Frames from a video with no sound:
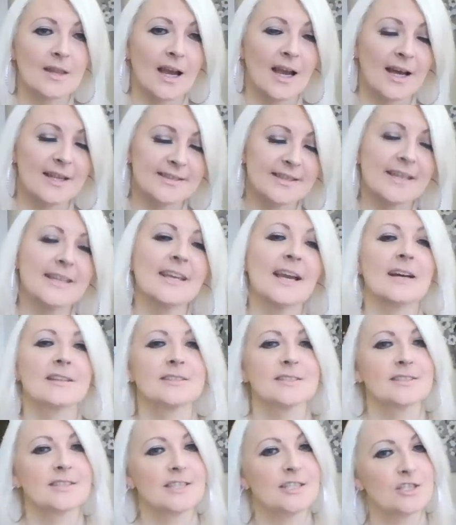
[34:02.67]
and then he had
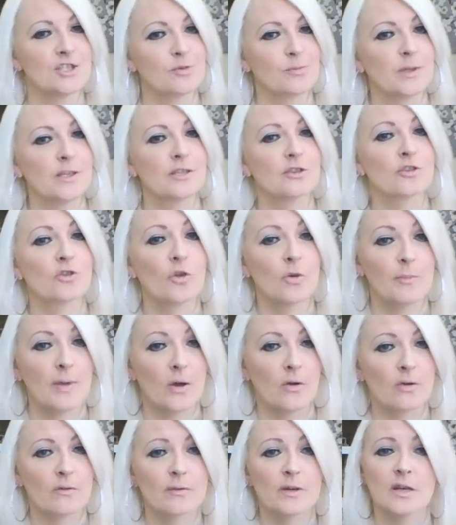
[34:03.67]
to teach me to come
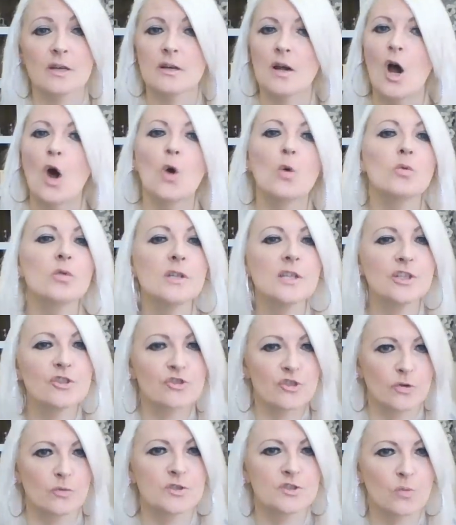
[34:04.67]
out of it only
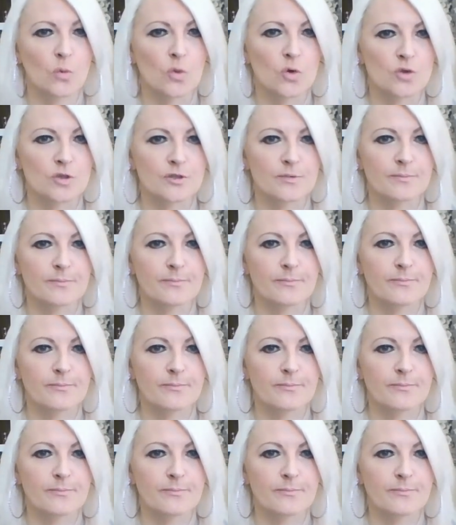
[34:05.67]
through his word.